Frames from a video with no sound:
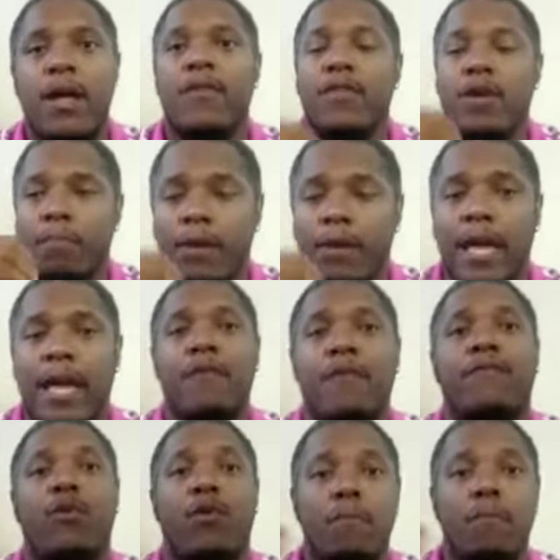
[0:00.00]
They're playing
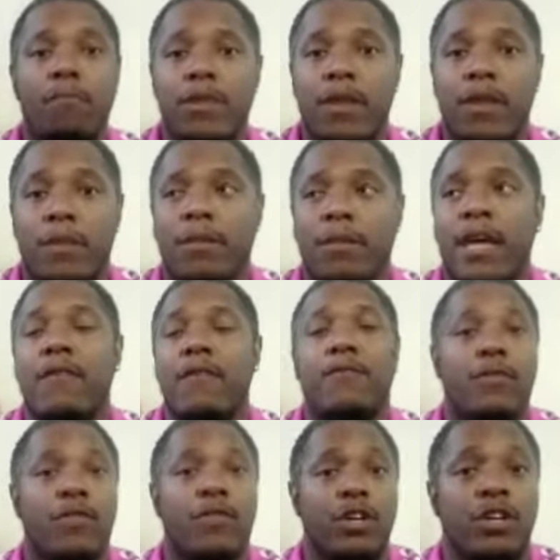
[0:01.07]
for
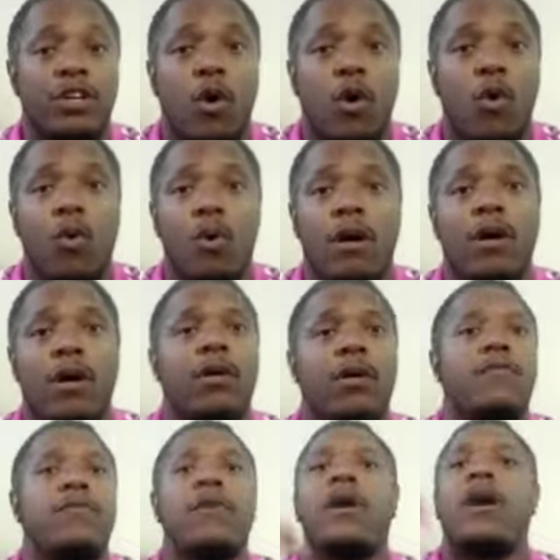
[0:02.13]
the goal of,
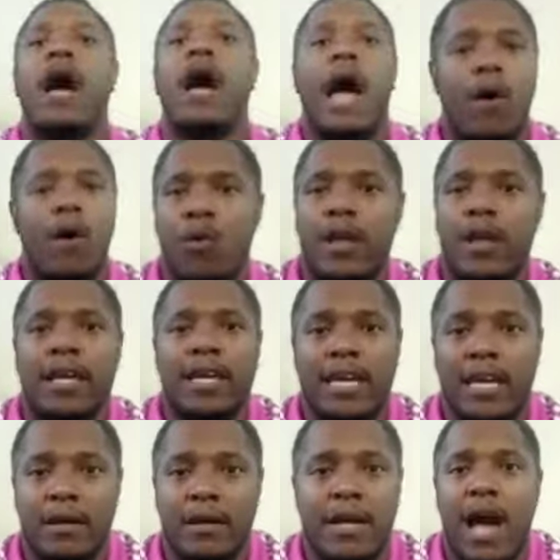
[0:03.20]
I want to
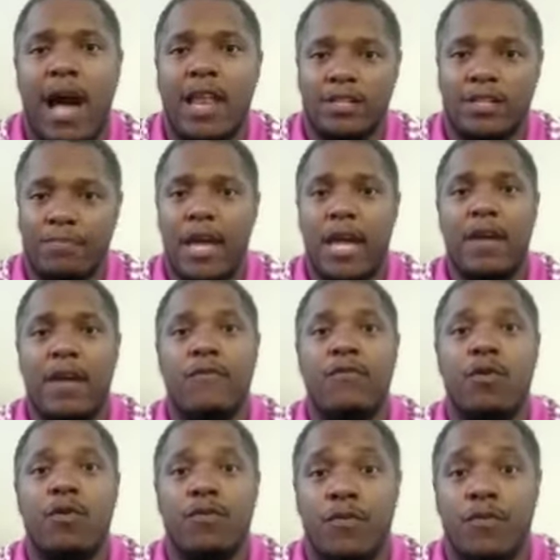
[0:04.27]
get college paid
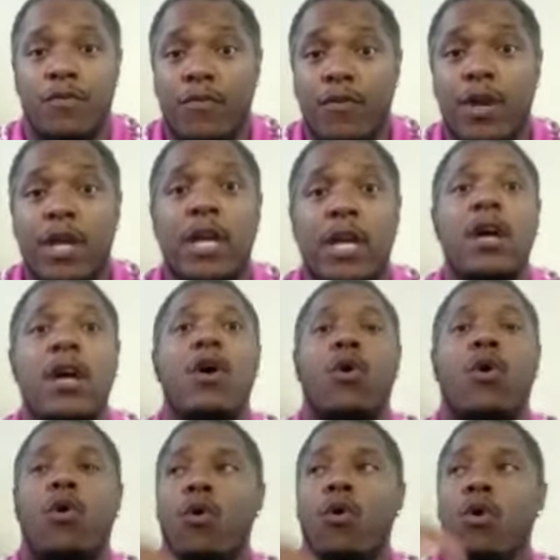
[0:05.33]
for free,
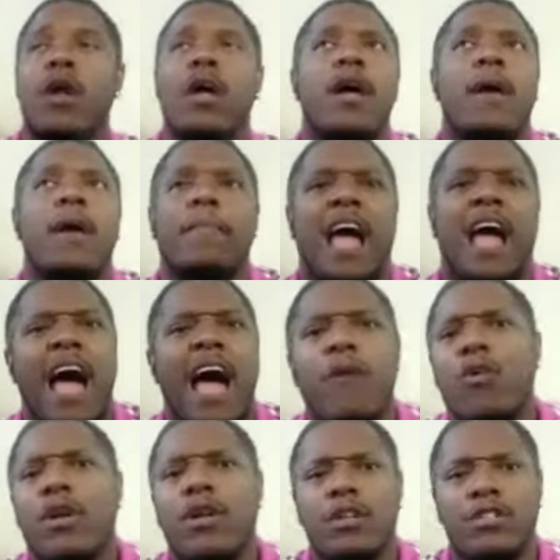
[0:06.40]
or I
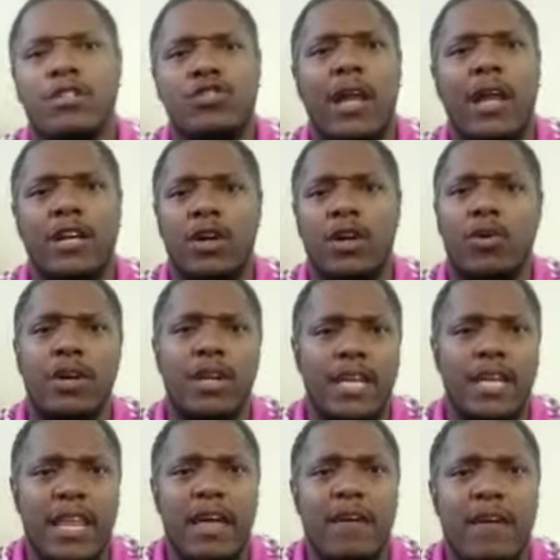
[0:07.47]
want to try to go to the
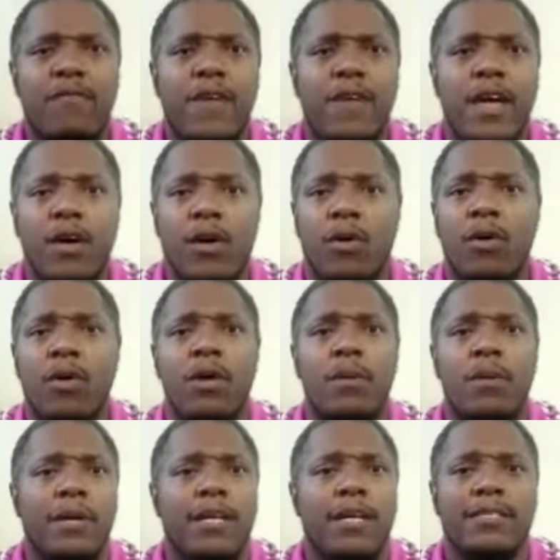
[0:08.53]
NFL
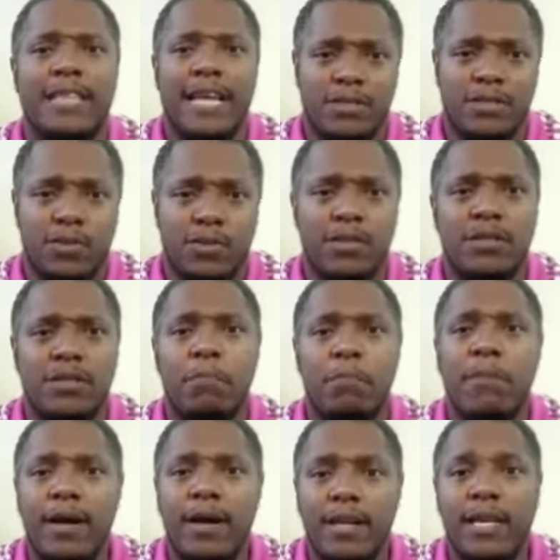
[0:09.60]
because that's where some
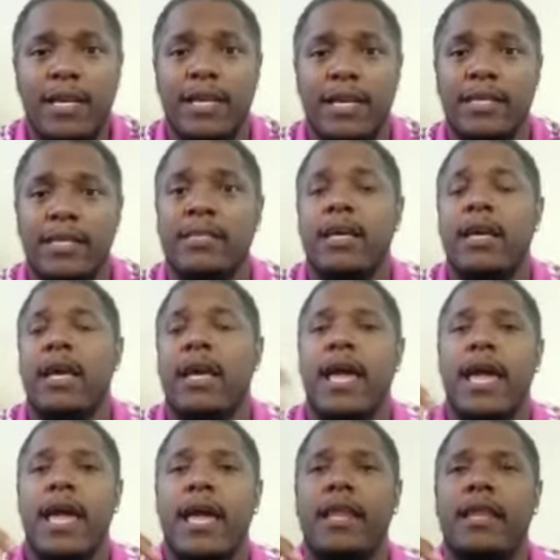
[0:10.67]
money is.
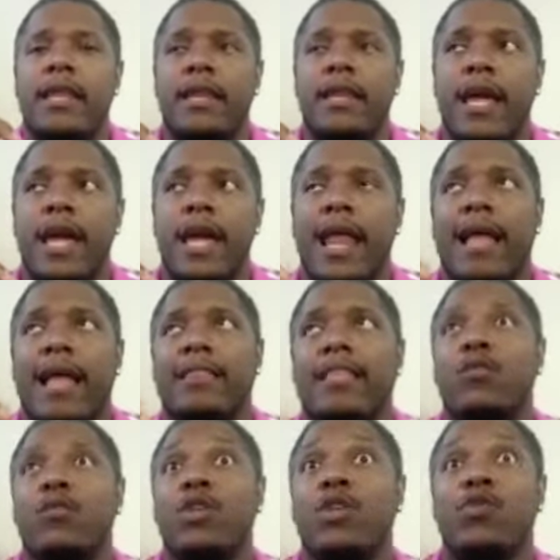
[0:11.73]
And I
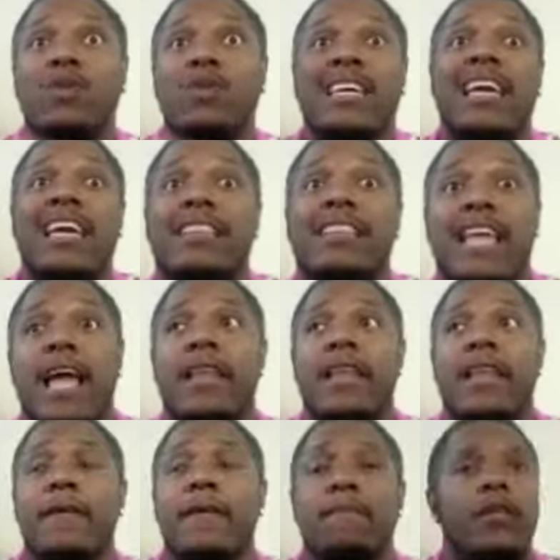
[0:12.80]
think when you get that,
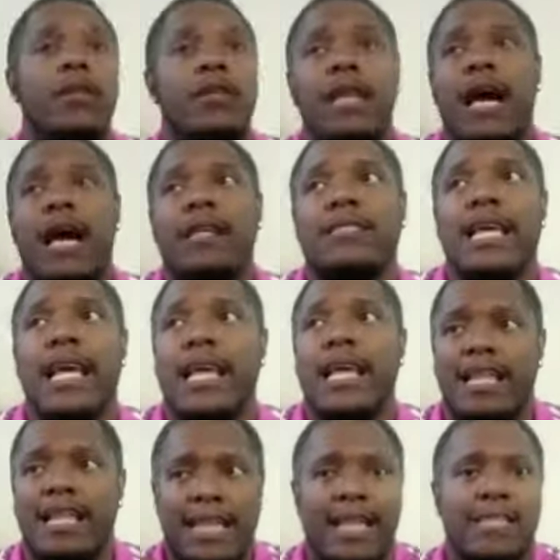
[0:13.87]
not saying
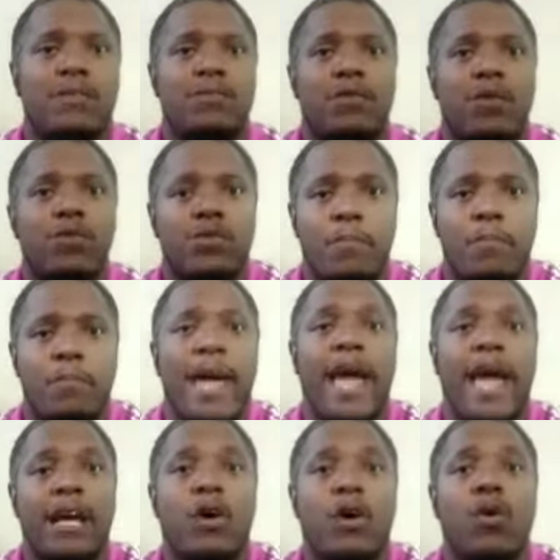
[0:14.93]
that those are
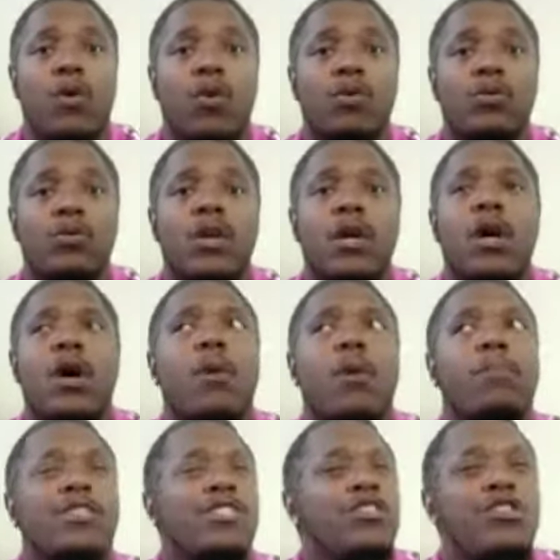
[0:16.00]
bad goals,
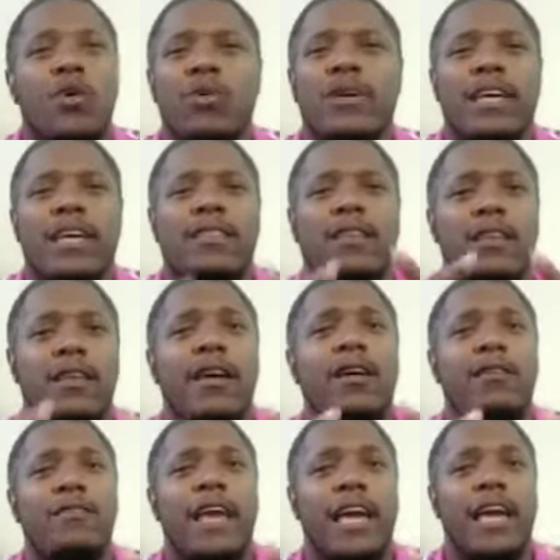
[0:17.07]
but you don't get the
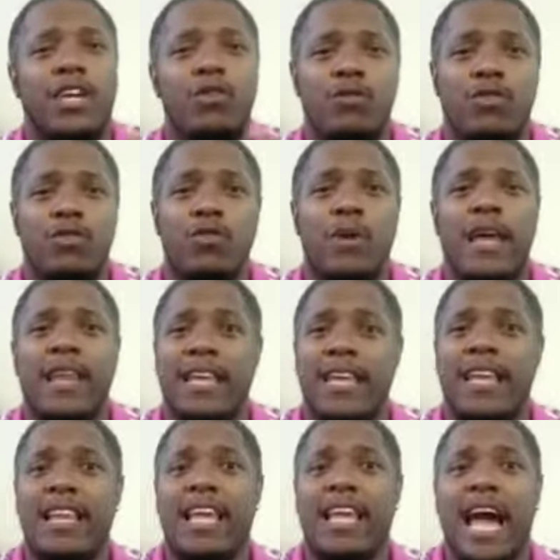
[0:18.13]
love like you do at an
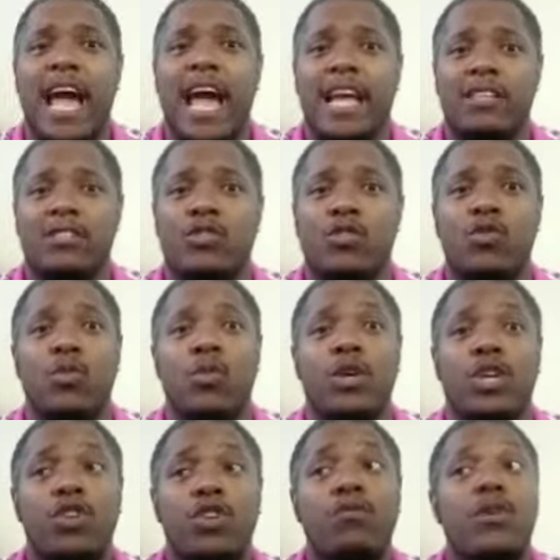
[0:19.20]
NAIA school
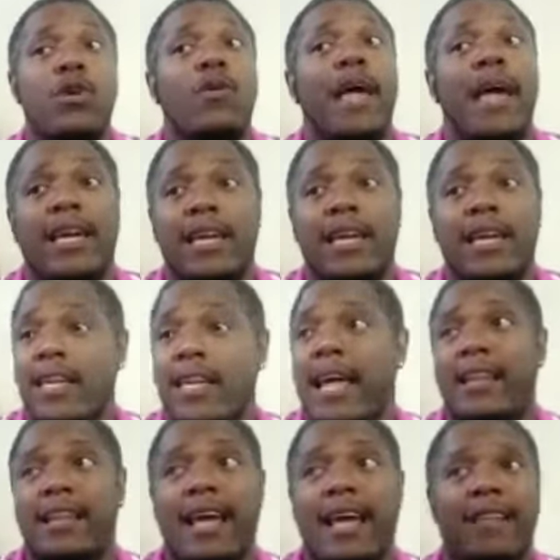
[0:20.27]
where that kid
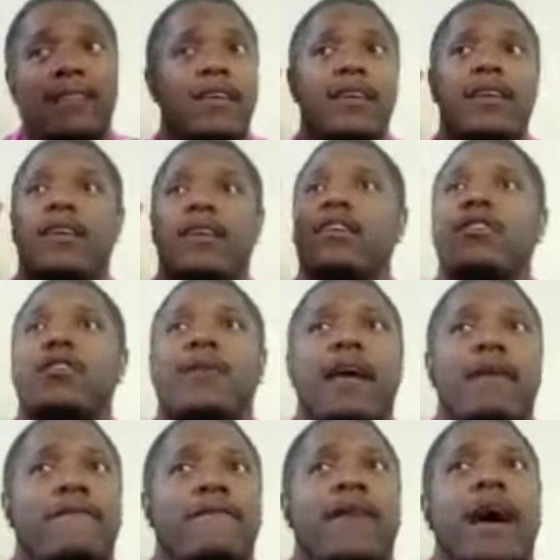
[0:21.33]
that
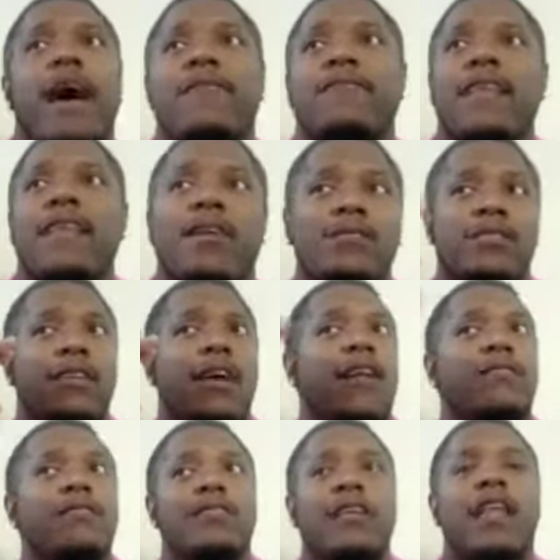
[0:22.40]

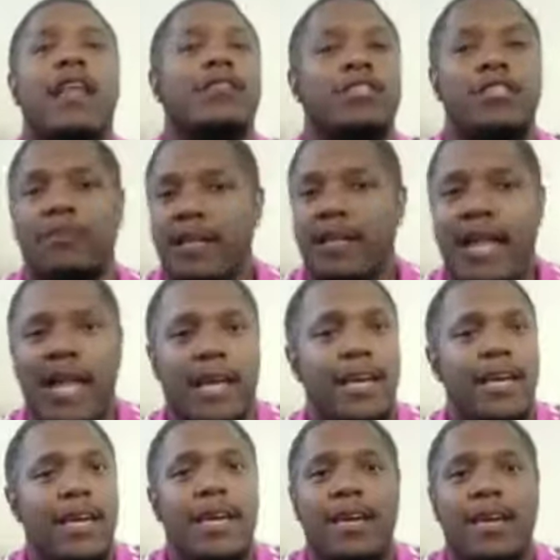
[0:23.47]
$5,000 scholarship that
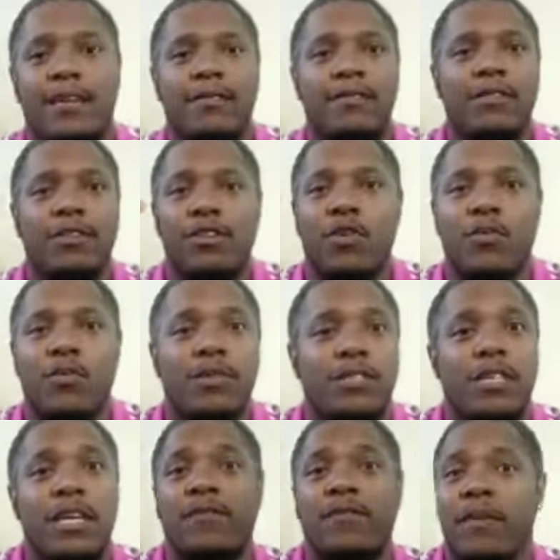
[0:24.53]
kid
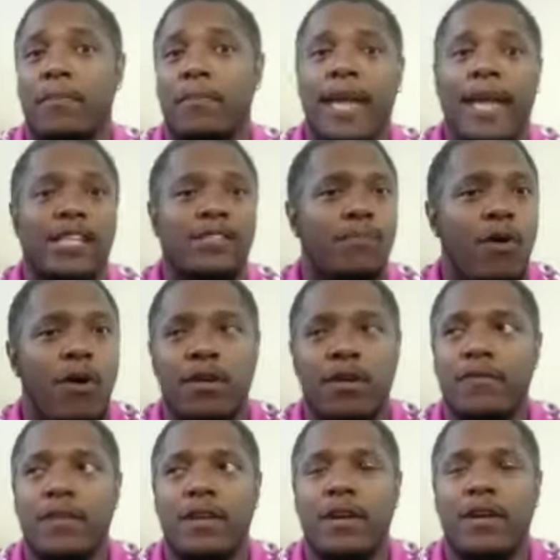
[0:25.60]
received that pays part
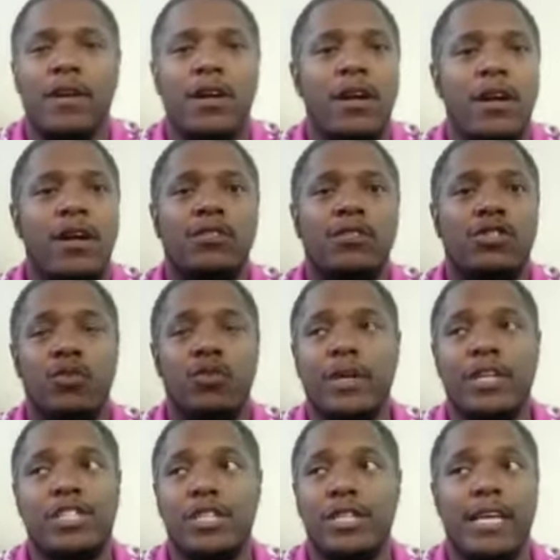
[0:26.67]
of their
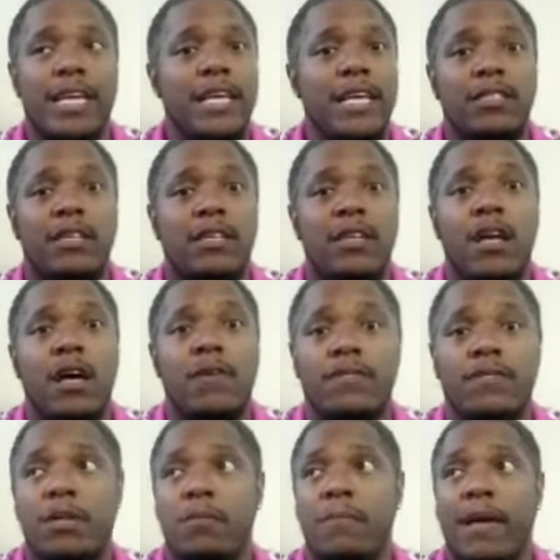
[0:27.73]
tuition isn't
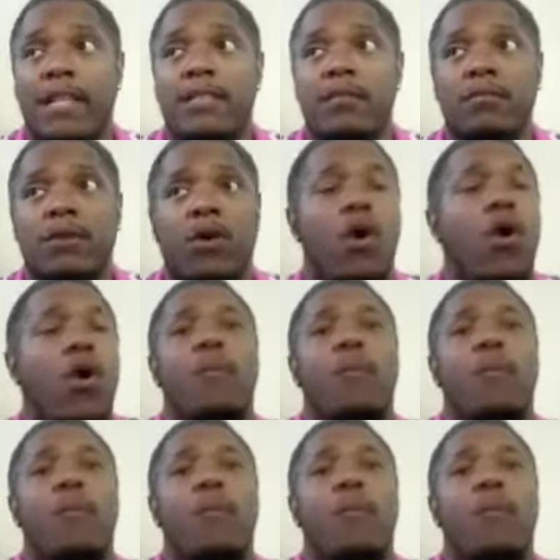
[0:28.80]
enough to make them go, oh